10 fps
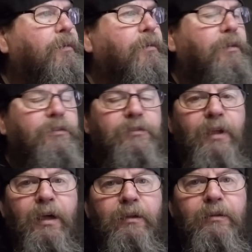It's
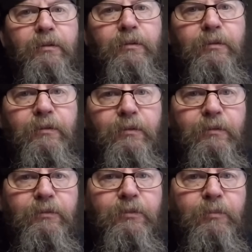not
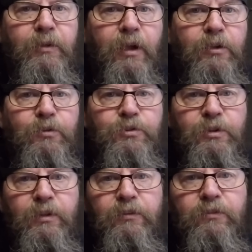something I
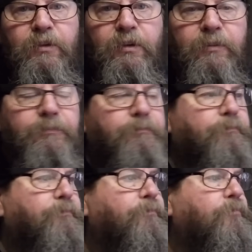usually see.
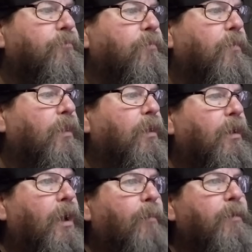
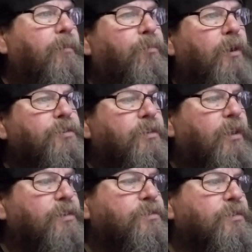I'm going to pressure
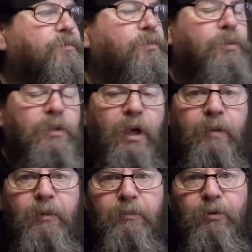test this fuel
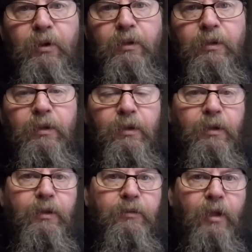line by putting
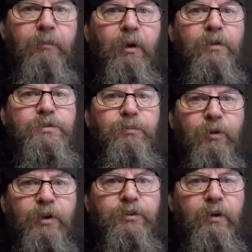10 pounds of
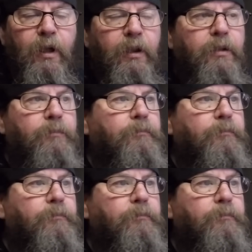pressure on it.